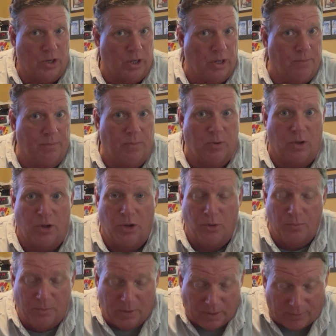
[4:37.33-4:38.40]

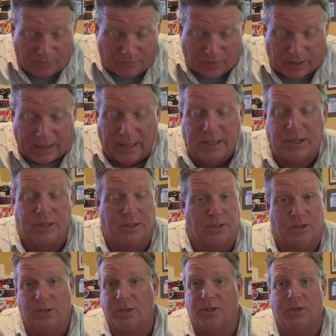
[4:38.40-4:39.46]
humidification
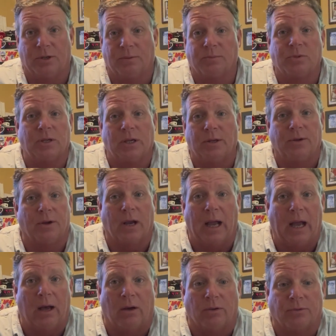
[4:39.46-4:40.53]
systems in your
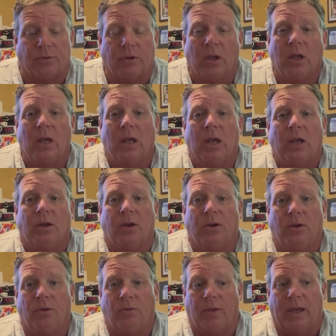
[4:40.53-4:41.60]
house to
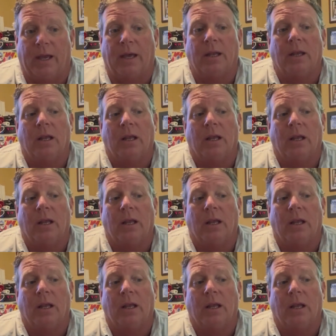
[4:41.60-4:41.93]
do that.